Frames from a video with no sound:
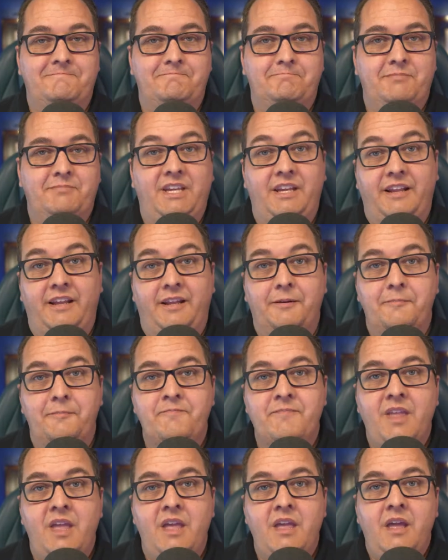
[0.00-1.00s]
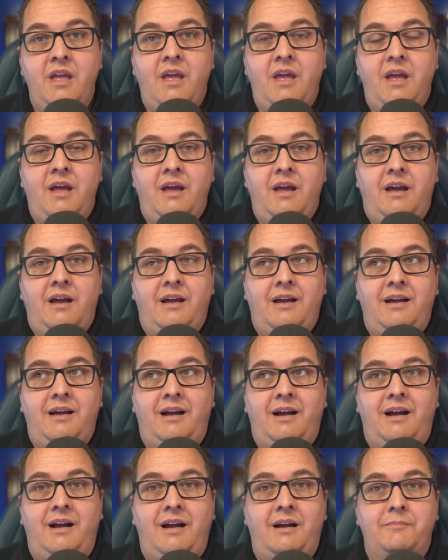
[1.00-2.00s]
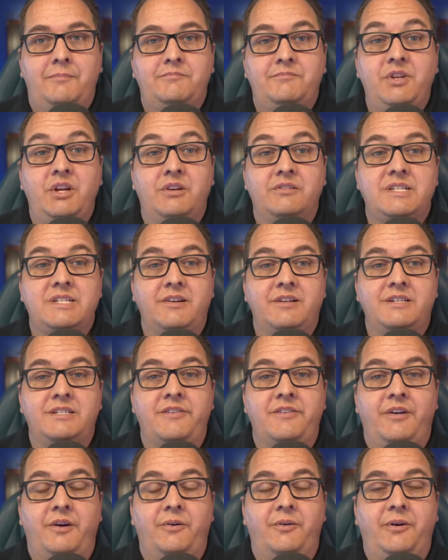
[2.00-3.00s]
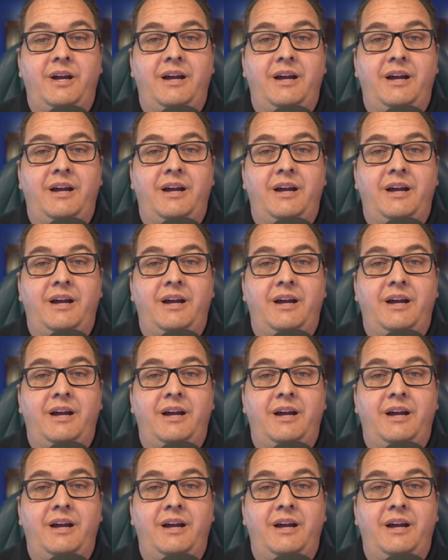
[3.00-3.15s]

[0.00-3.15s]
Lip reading: Kidding. No, seriously though.